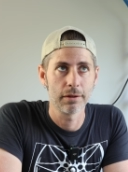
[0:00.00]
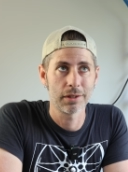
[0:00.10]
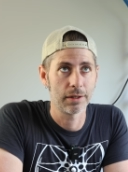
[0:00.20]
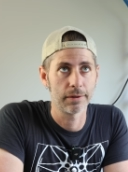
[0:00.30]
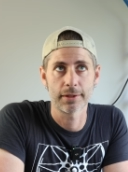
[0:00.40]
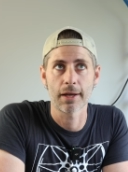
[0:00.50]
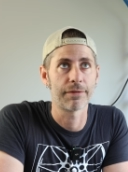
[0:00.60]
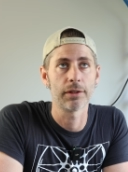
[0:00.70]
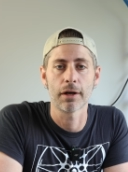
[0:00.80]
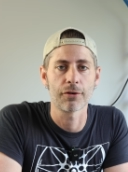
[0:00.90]
to
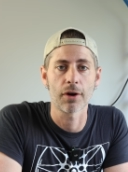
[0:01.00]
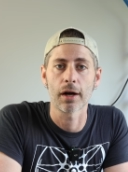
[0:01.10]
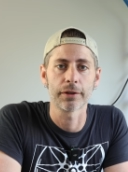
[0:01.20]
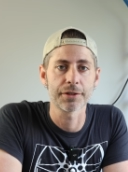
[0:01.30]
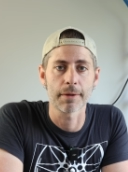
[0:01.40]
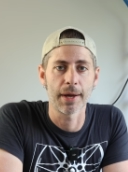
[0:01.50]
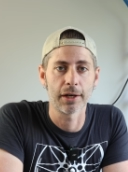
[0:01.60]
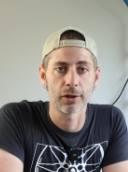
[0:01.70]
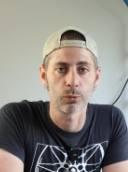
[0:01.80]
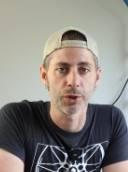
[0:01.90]
$700,
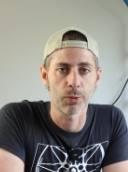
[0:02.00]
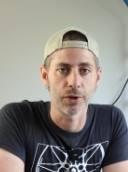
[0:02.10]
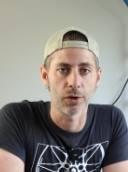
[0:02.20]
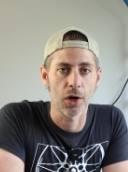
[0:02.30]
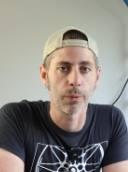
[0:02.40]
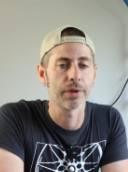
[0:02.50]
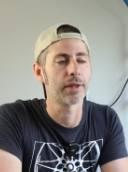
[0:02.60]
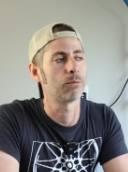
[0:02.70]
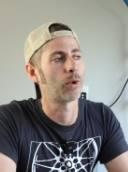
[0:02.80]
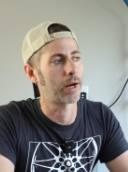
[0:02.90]
depending on which one you go
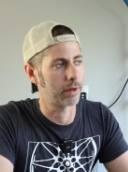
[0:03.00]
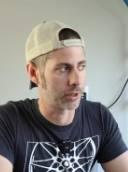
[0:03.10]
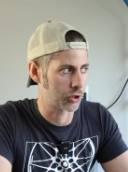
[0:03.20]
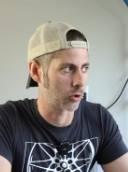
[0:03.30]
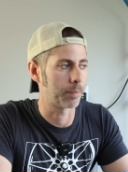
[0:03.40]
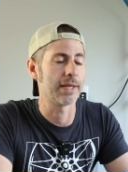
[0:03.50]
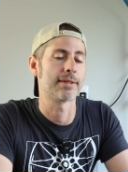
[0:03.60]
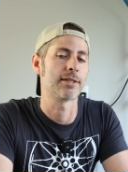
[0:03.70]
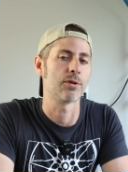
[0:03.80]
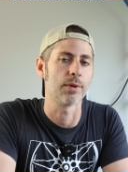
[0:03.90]
with and what additional
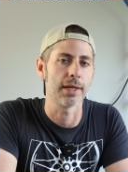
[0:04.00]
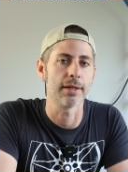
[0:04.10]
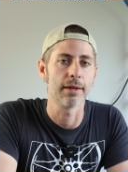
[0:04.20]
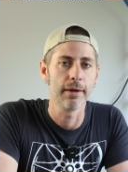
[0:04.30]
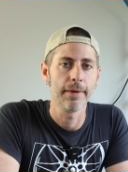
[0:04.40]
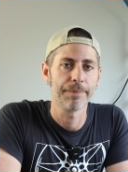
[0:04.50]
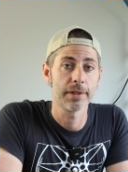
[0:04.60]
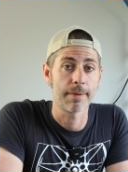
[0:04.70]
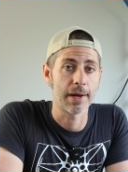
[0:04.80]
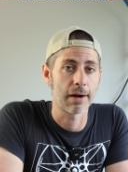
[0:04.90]
pieces you need
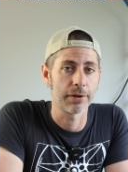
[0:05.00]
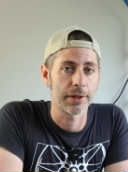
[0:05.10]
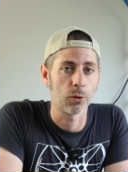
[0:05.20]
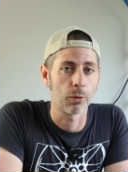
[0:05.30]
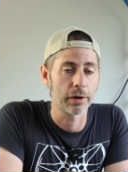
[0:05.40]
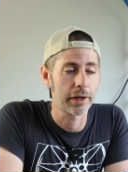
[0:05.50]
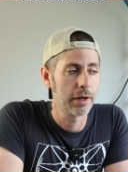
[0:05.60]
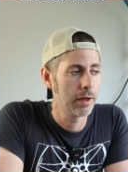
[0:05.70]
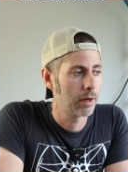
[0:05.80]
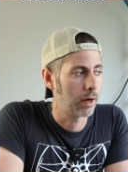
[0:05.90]
to make everything work.
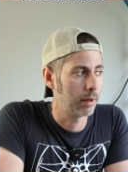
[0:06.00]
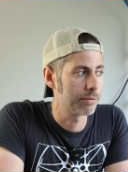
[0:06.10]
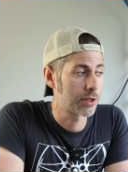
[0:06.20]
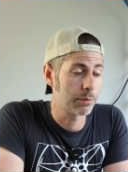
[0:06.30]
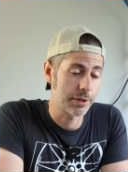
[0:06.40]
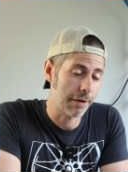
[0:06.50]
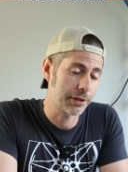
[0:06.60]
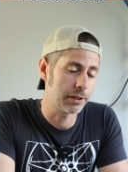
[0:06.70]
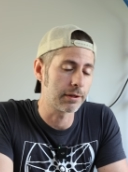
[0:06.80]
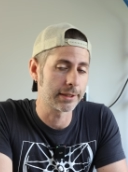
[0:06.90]
So
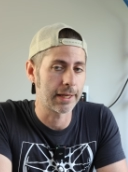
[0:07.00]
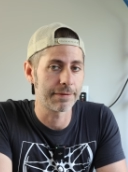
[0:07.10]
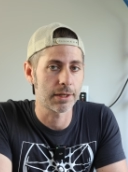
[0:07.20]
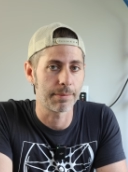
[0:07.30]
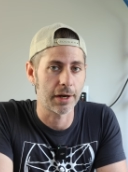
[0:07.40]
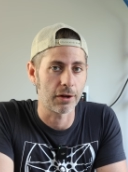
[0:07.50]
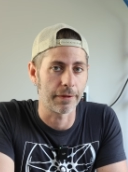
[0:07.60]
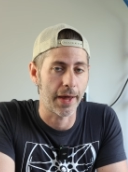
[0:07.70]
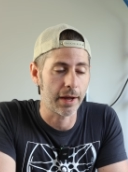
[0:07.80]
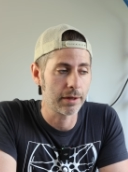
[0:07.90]
definitely you can save some money
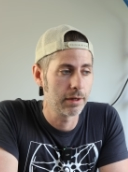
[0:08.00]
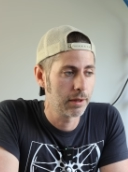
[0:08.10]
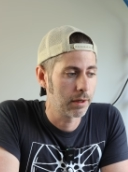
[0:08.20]
on that.